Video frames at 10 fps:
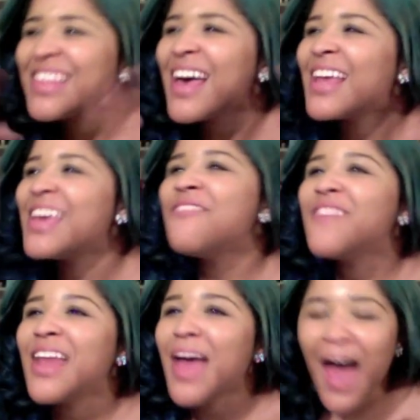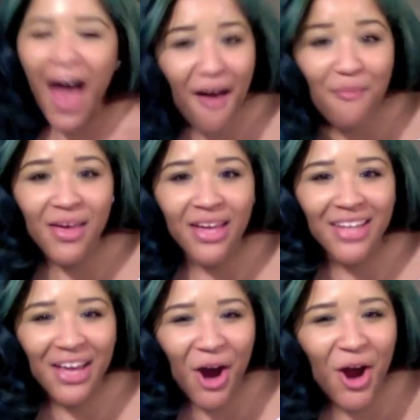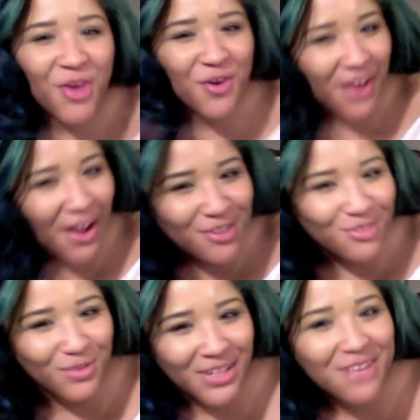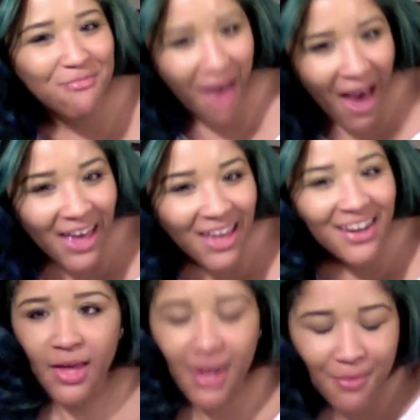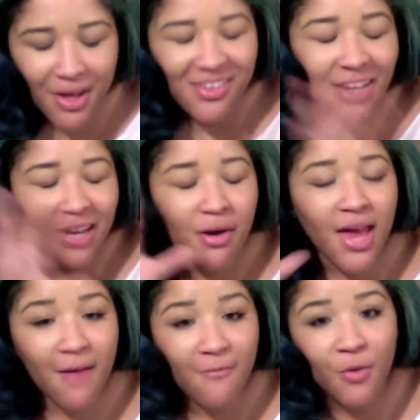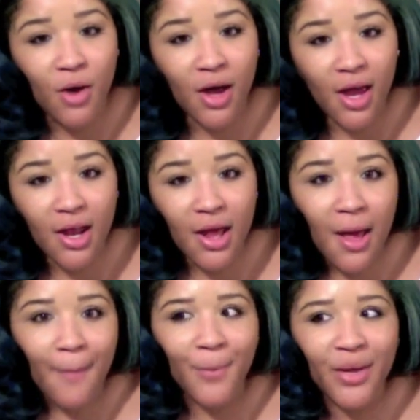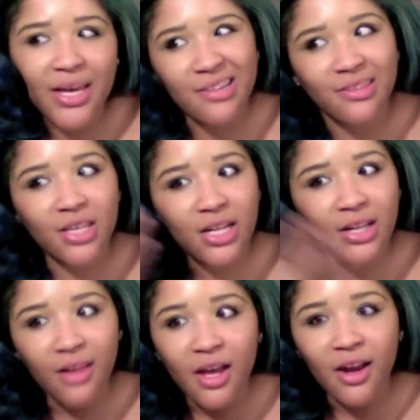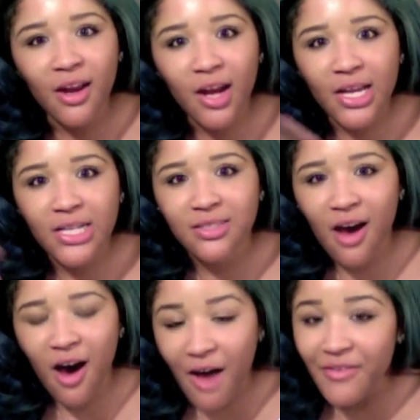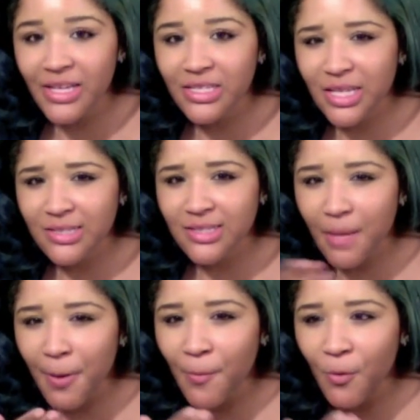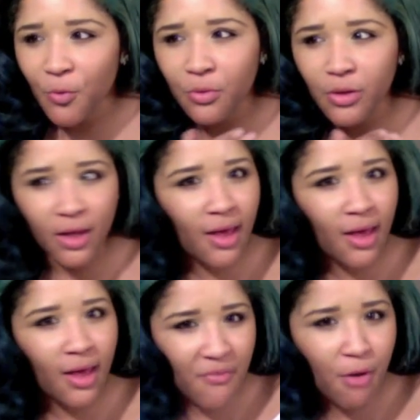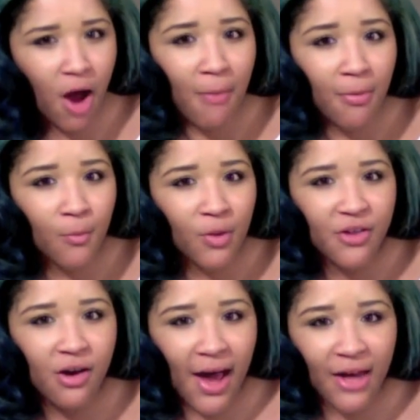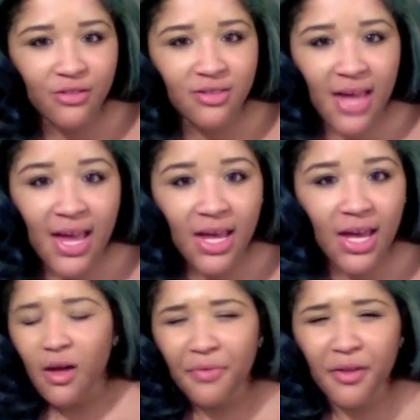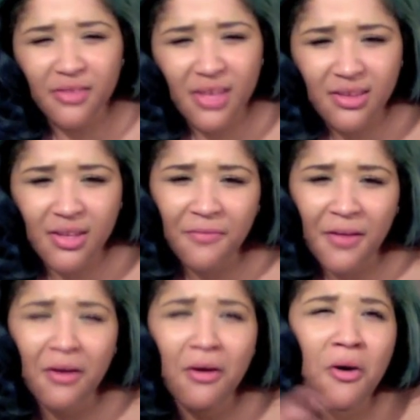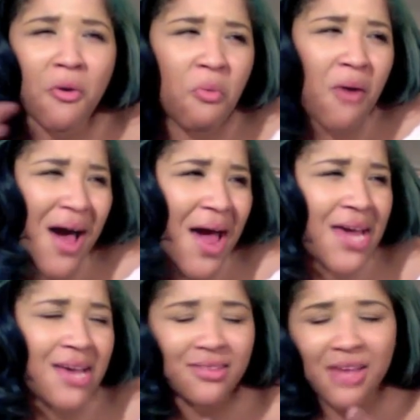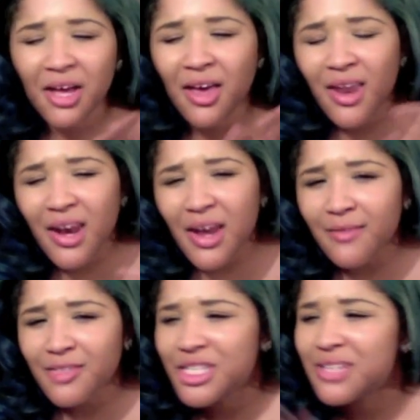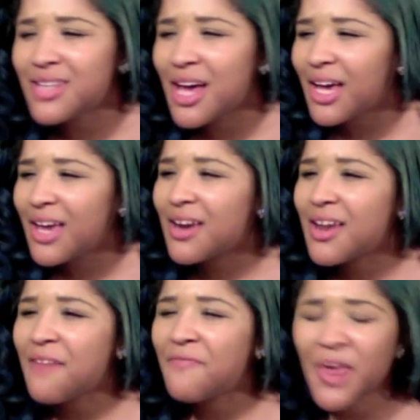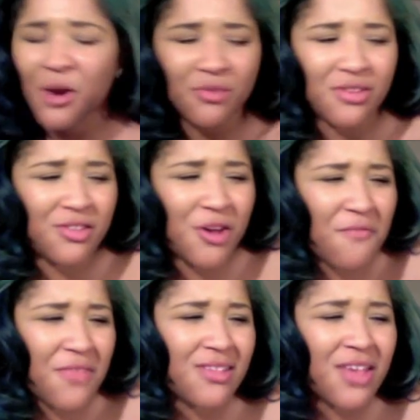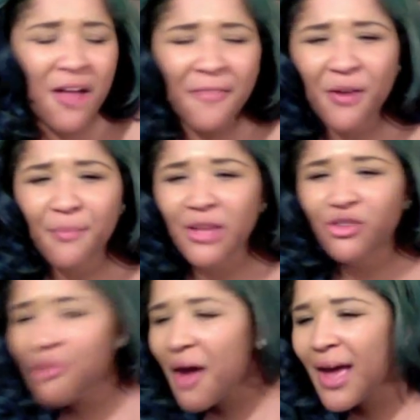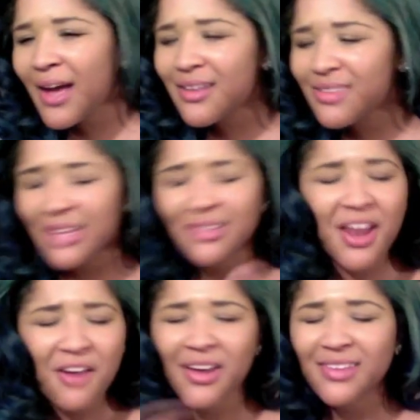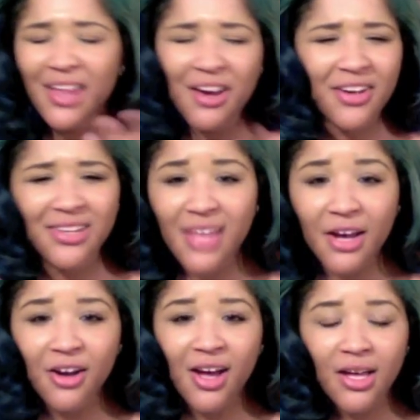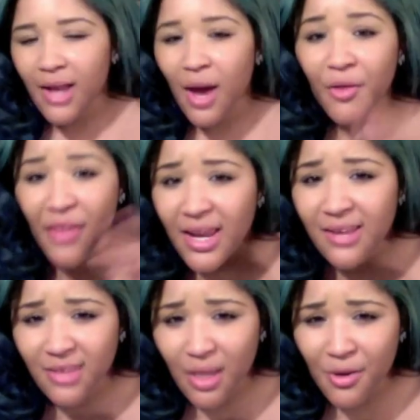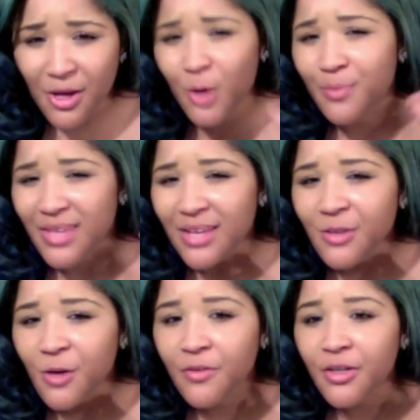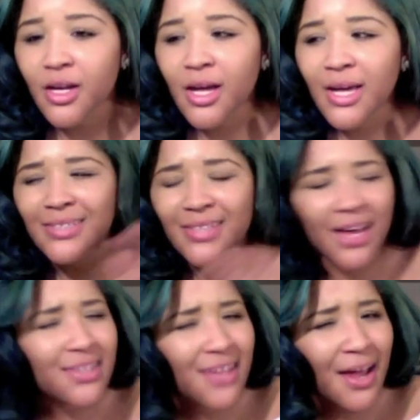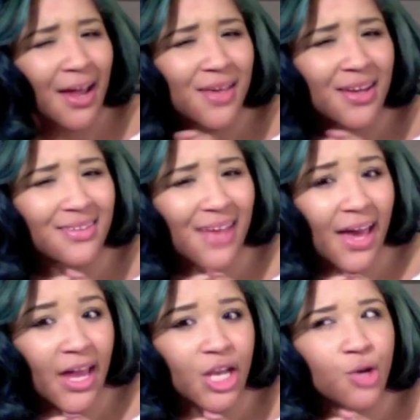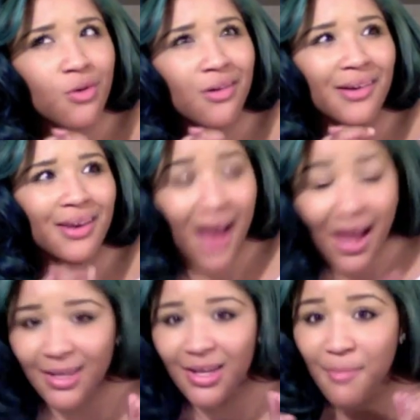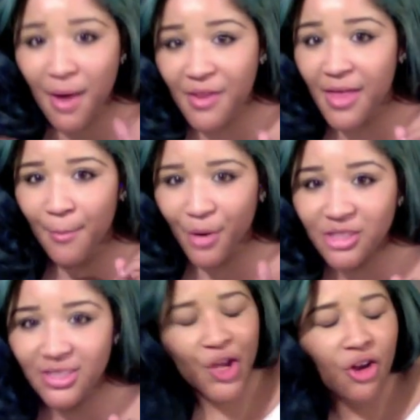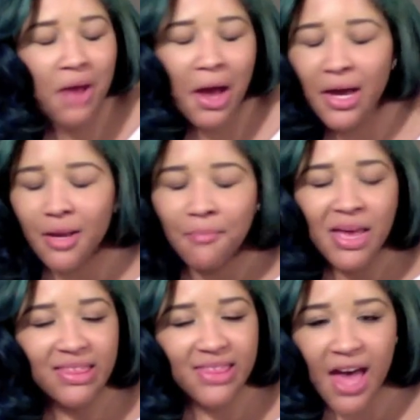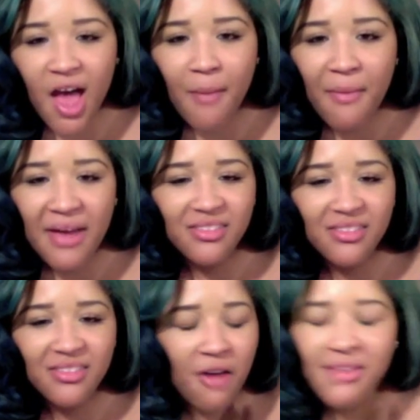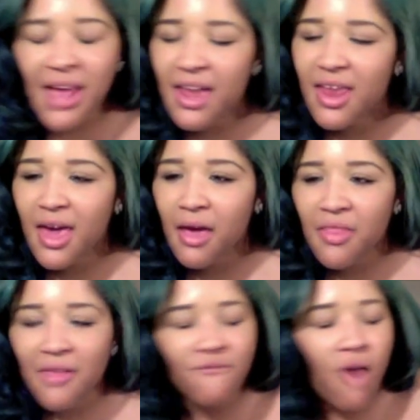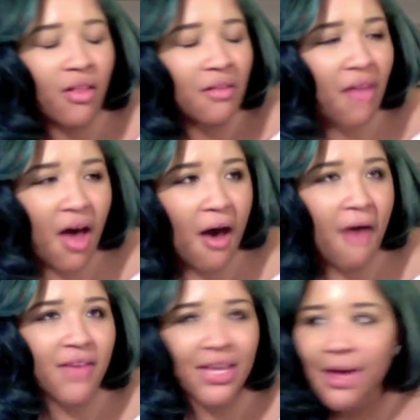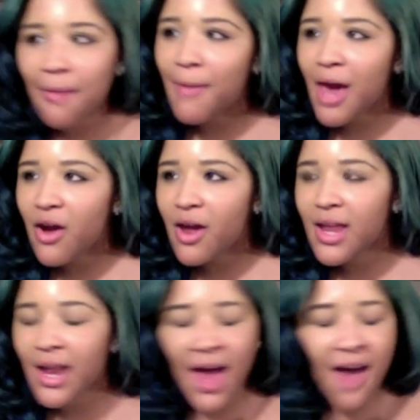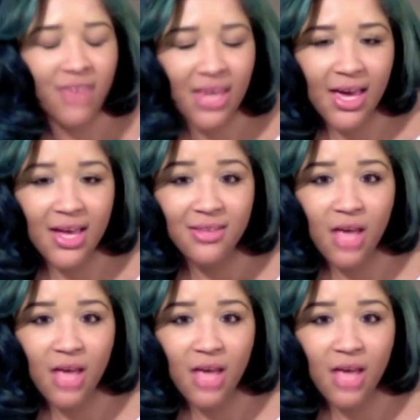that even happen? Like, are you guys really mad? And I'm not talking about everyone, but it's clear and it's obvious that some people really have a problem with their idols dating. They'll say stuff like, oh, why? He's not good enough. She's not good enough. They don't deserve this. They're betraying us, etc., etc., etc. Now, with any celebrity you obsess over, 10 times out of 10, you are not gonna marry that person. You're not gonna meet them and start dating and then fall in love and get married and have kids.